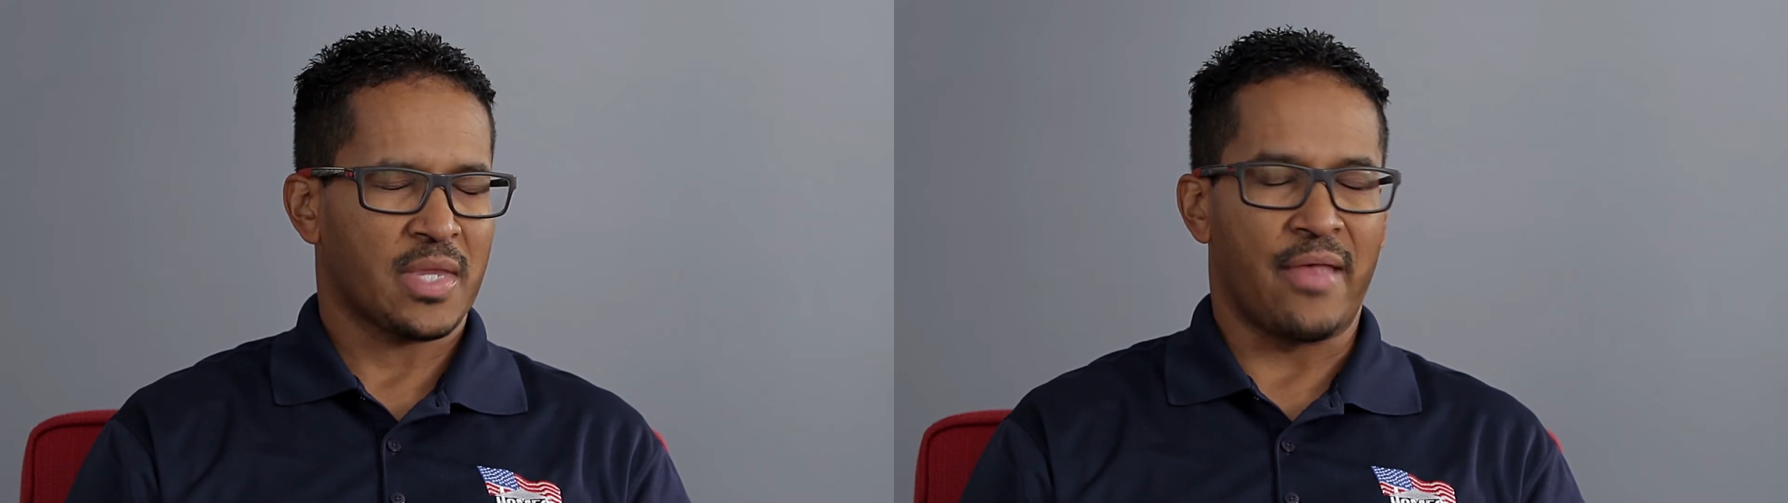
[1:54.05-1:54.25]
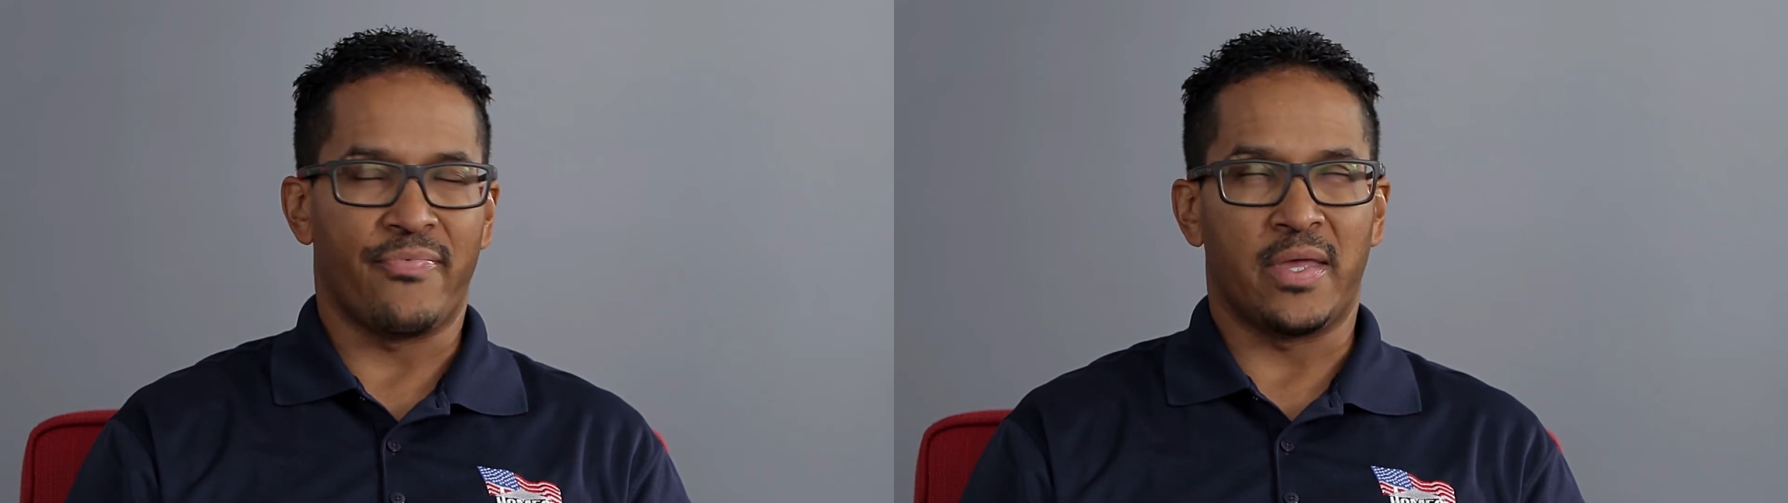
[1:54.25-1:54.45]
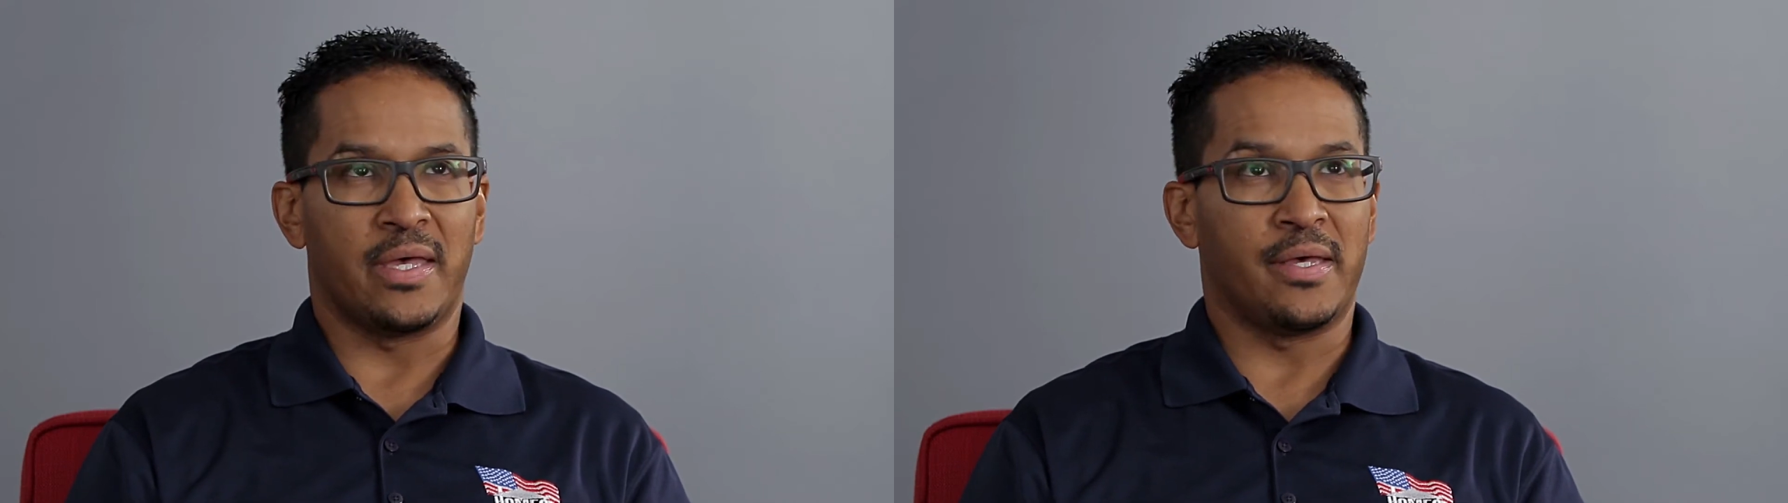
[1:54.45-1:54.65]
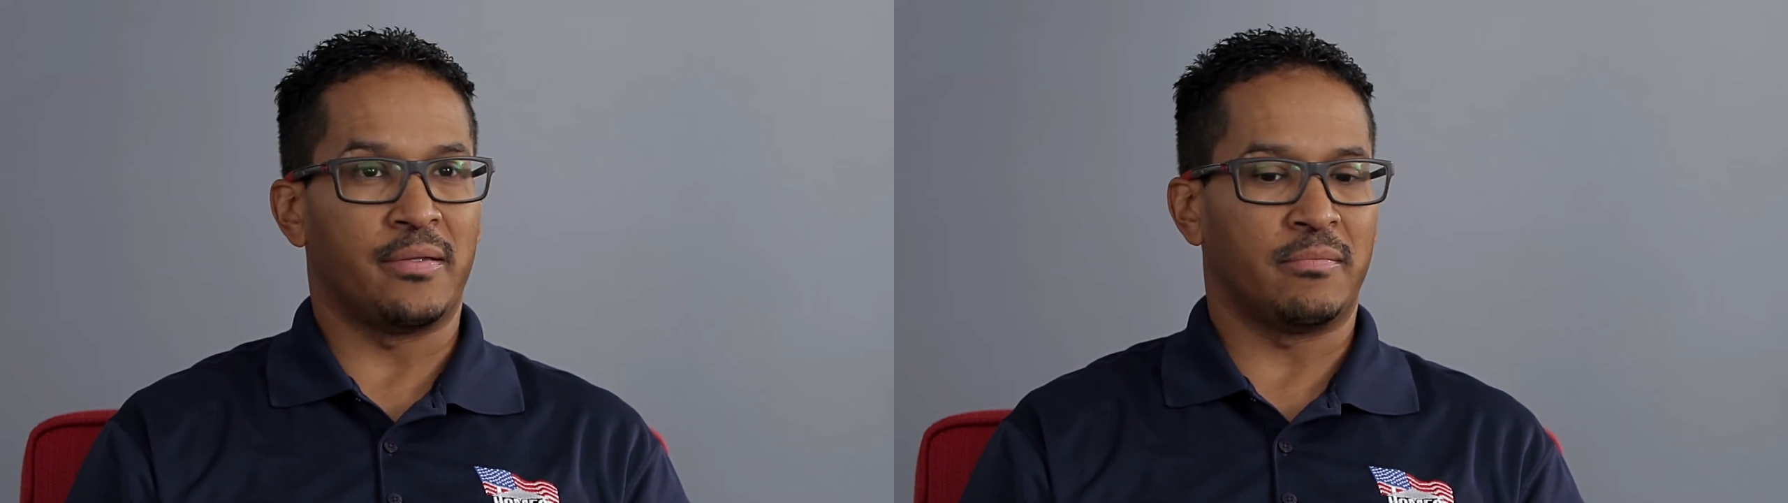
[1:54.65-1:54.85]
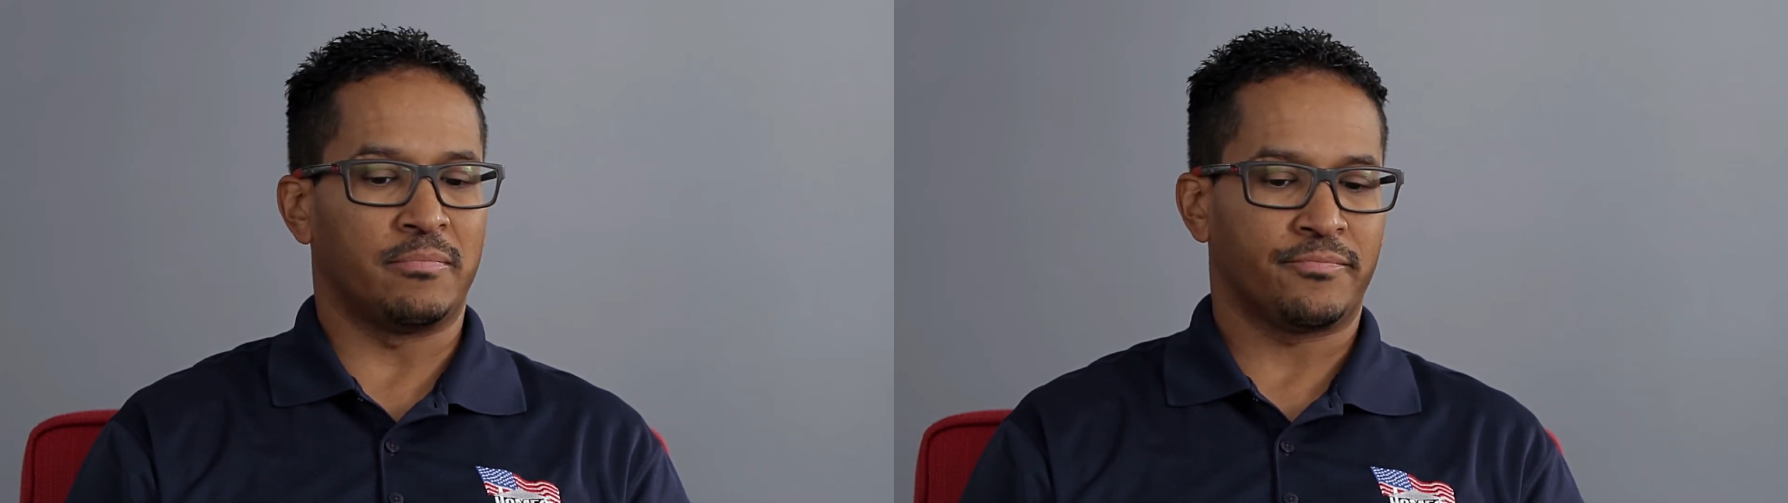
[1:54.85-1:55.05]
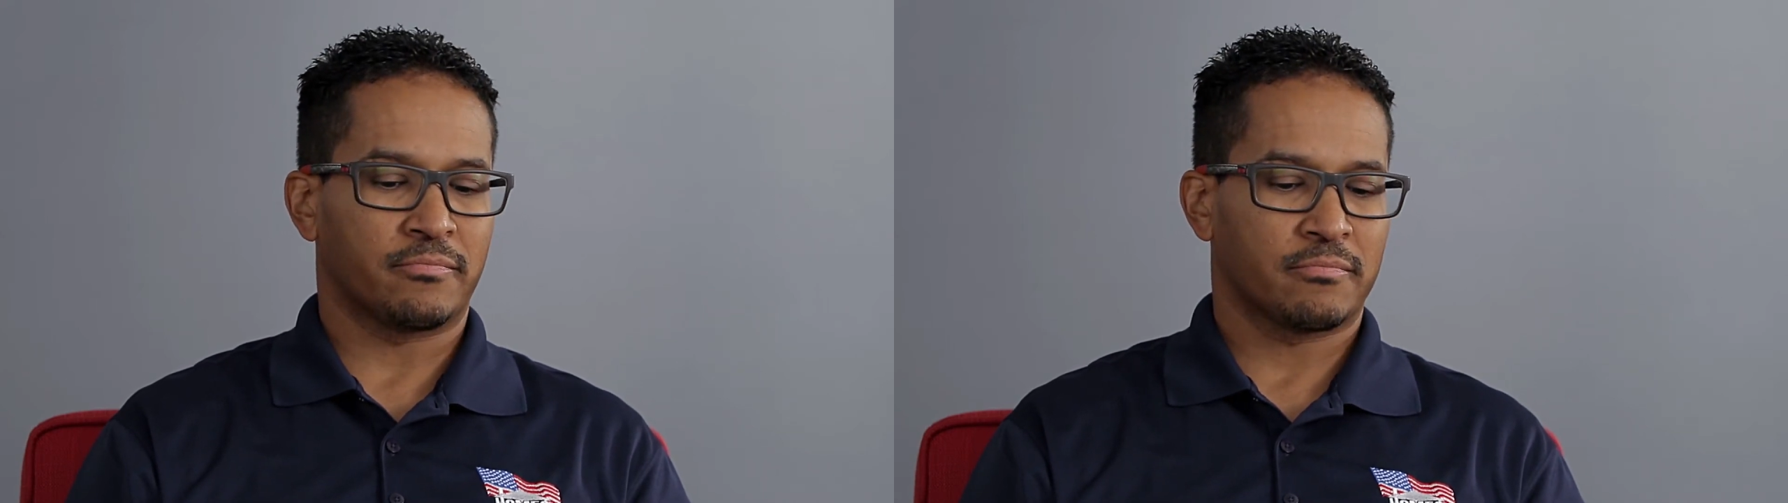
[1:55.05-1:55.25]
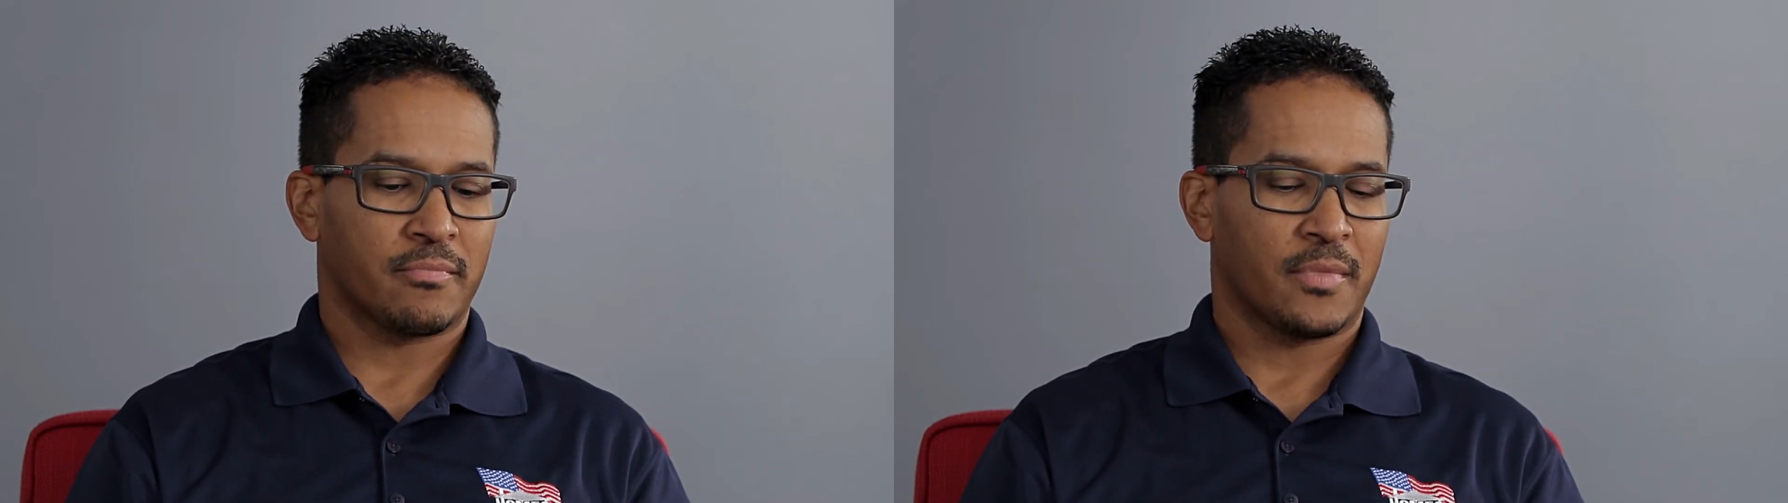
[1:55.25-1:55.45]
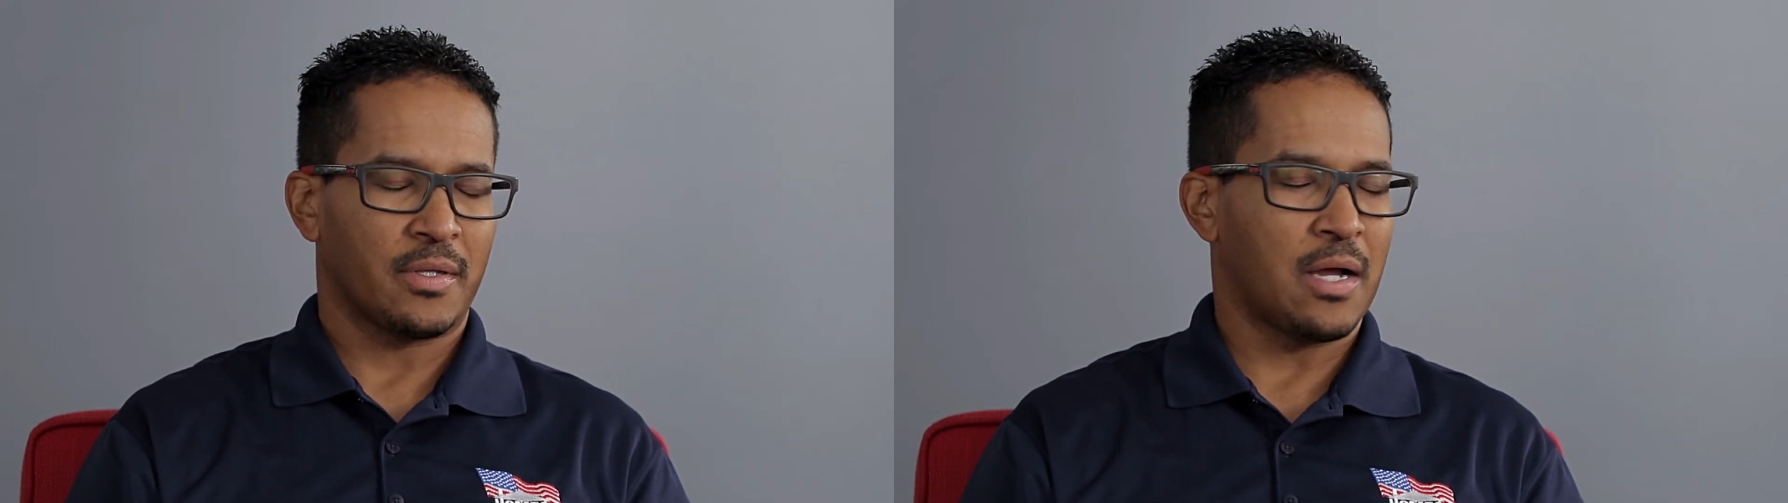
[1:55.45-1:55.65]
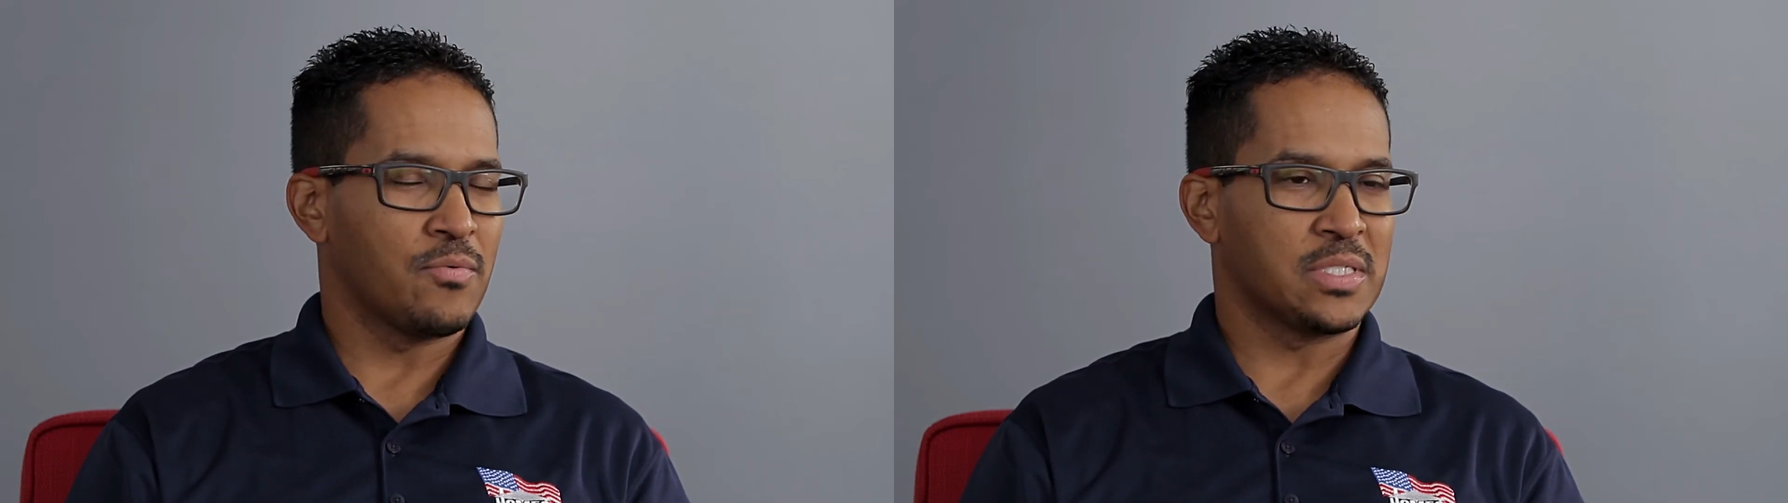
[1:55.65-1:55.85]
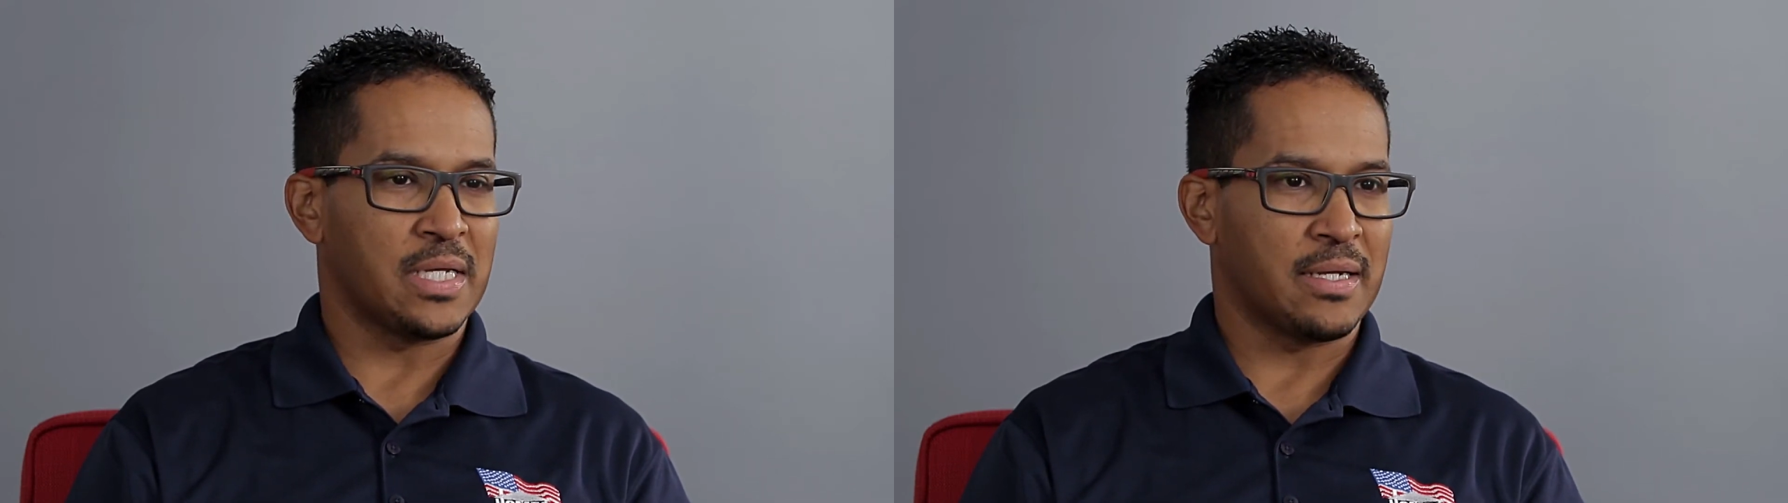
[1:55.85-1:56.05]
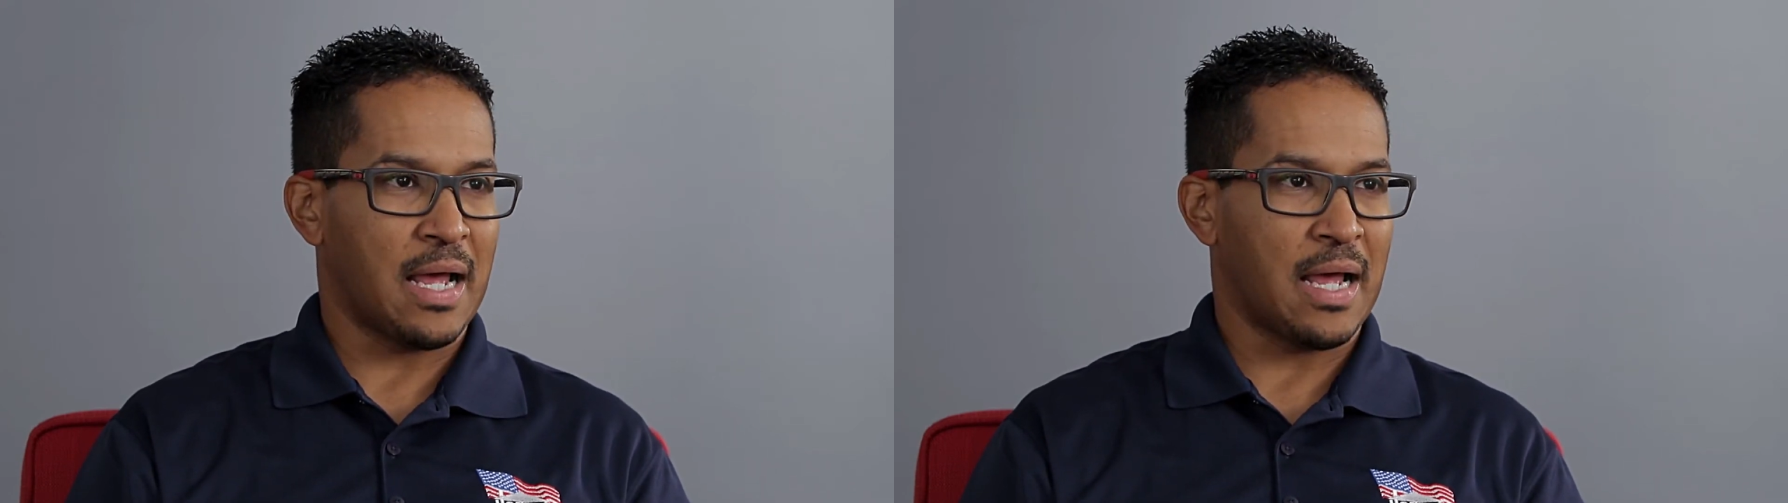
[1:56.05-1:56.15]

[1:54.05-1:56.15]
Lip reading: And then that was it.